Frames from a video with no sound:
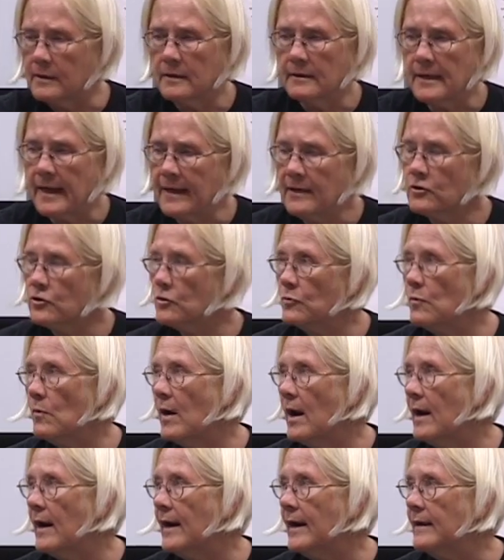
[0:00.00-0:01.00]

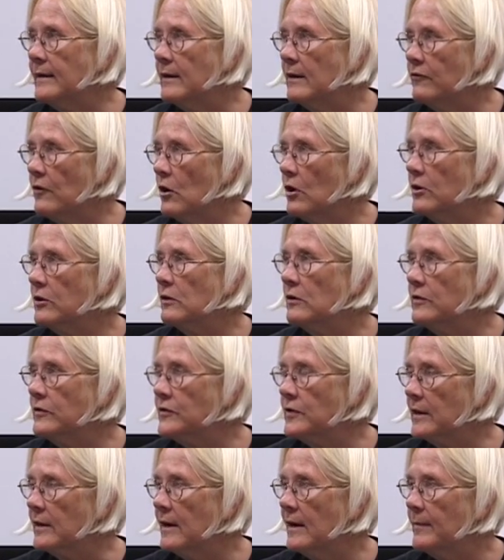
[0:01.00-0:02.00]
nationwide of
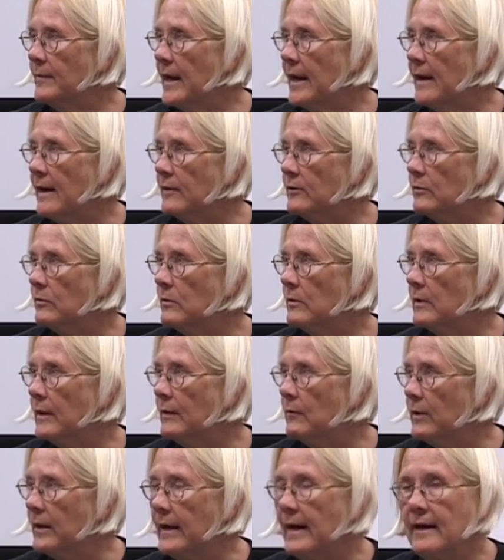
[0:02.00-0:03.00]
articles that come out
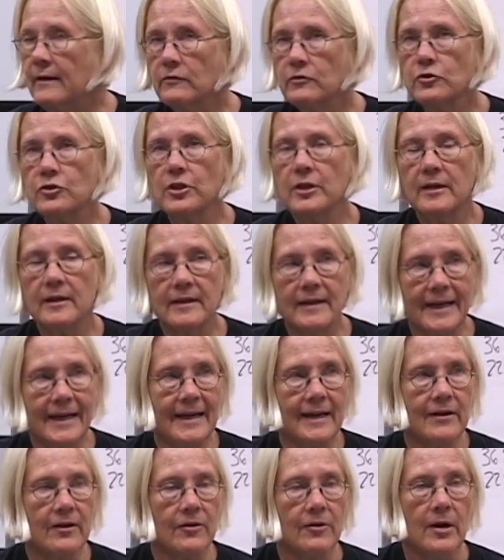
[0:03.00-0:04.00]
wherever she can
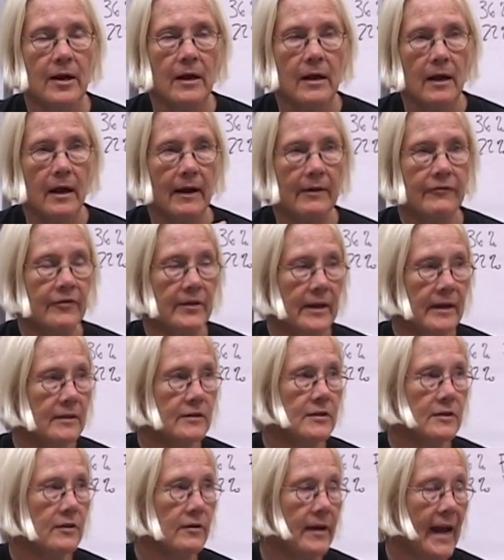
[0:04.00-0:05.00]
hear of
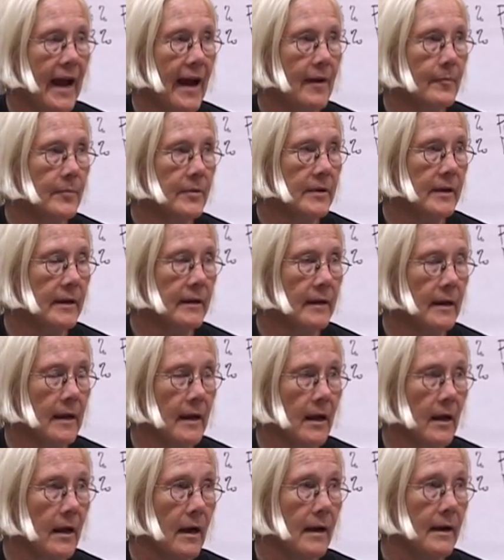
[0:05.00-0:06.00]
things that are happening
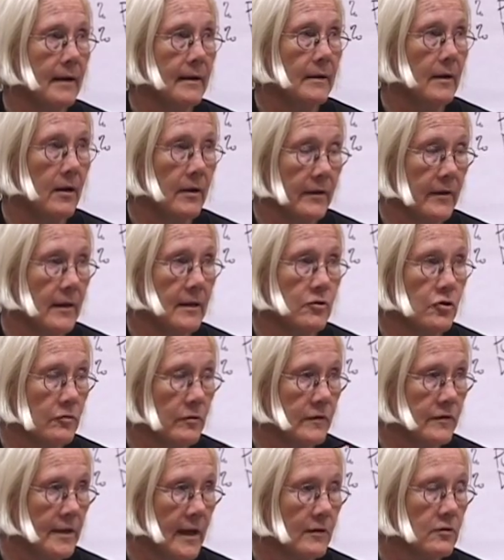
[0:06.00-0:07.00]
on the
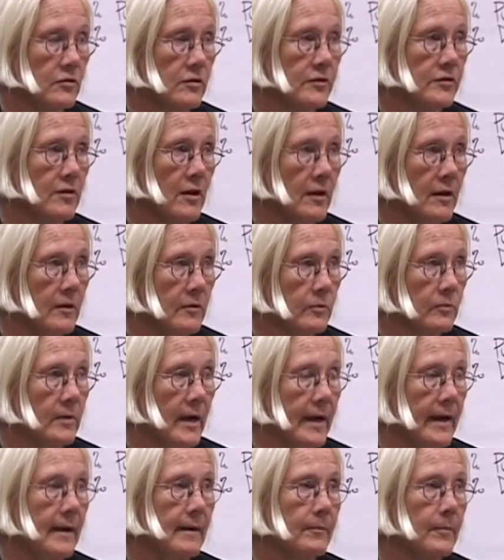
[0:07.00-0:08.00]
issue of sexual assault,
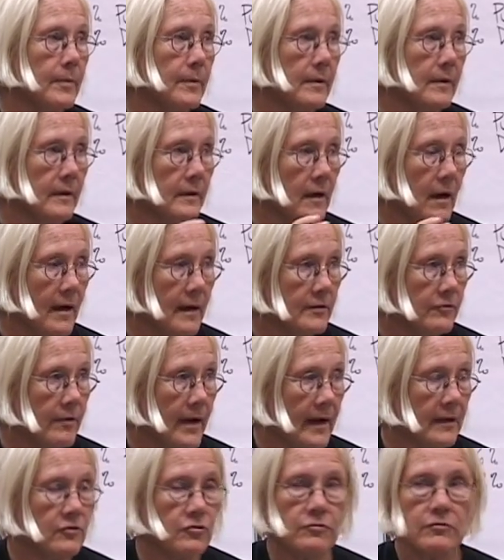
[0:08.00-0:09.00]
rape,
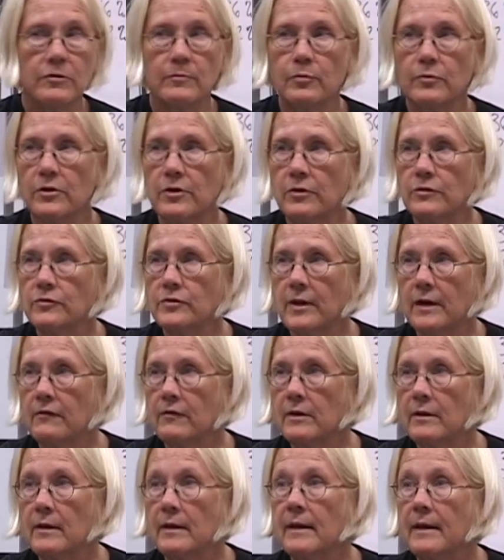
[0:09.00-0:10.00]
contractor abuse,
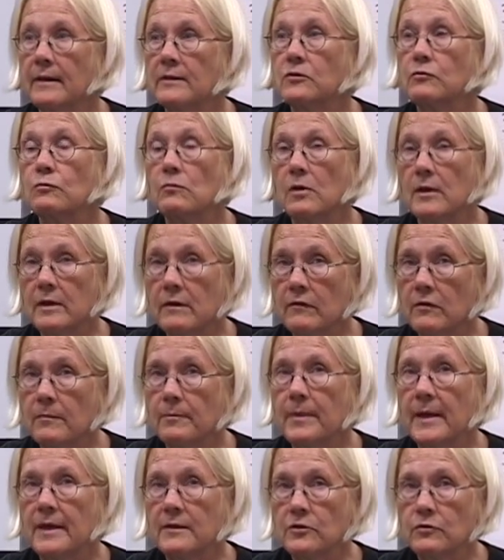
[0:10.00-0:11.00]
everything. It's one of the
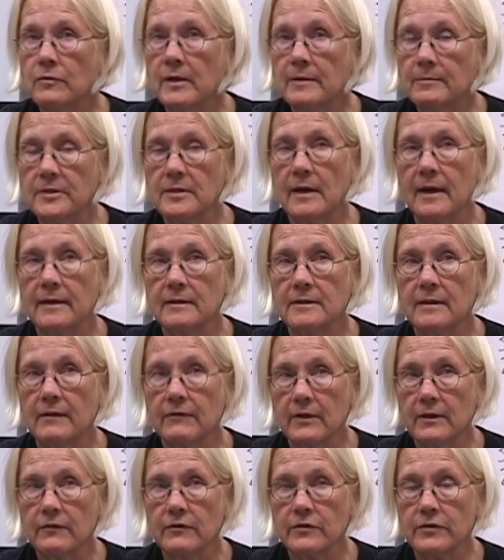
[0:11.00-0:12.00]
best websites
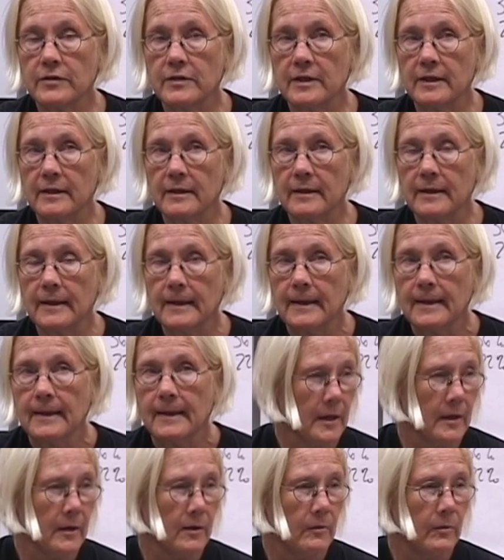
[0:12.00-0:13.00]
I've ever seen.
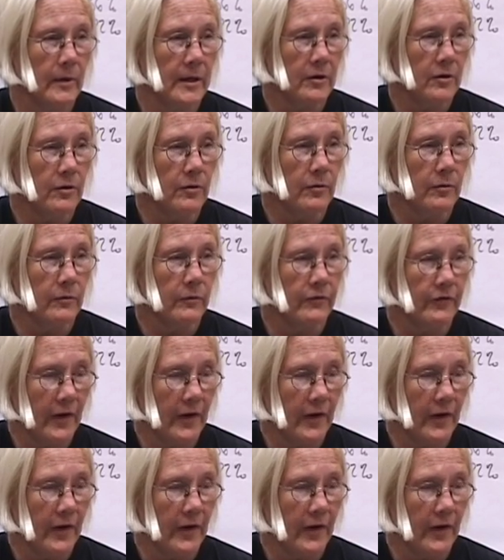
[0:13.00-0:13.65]
When you